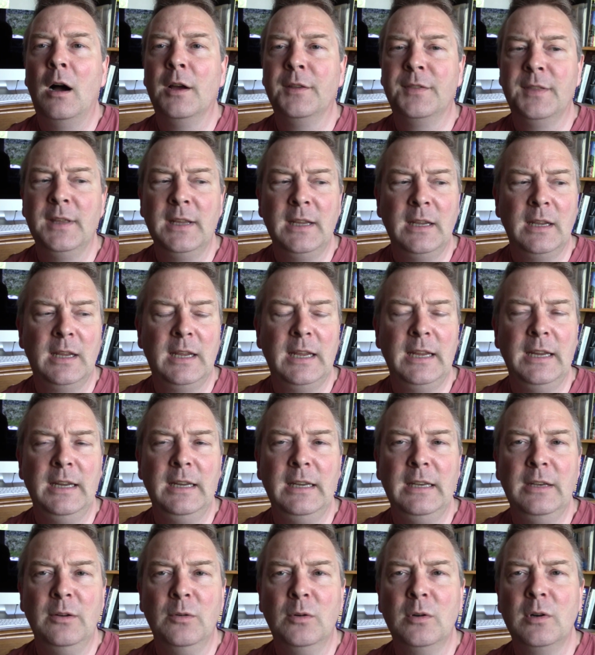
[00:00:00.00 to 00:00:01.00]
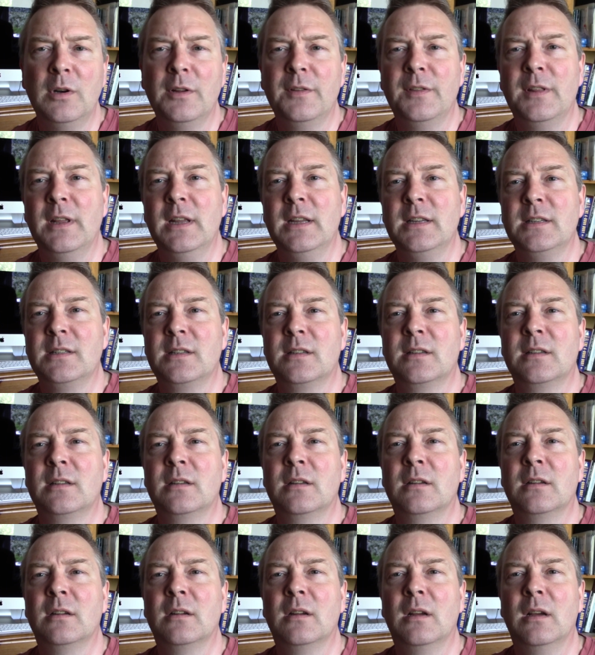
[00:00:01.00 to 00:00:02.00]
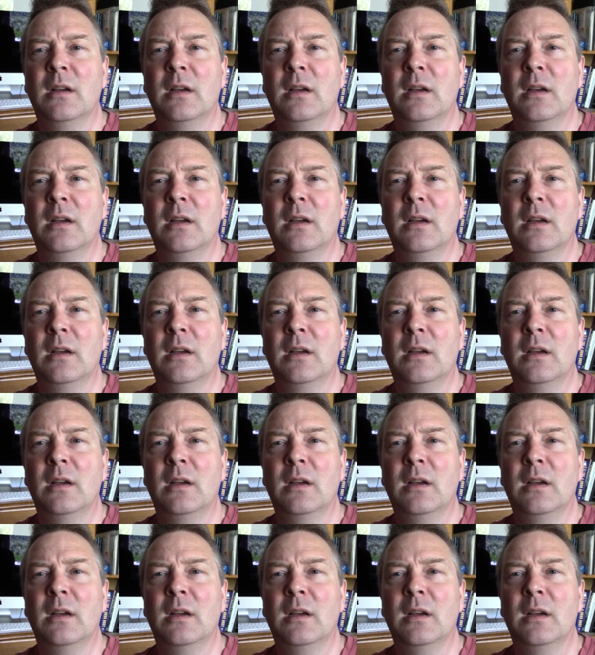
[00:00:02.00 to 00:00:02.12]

I think in all of this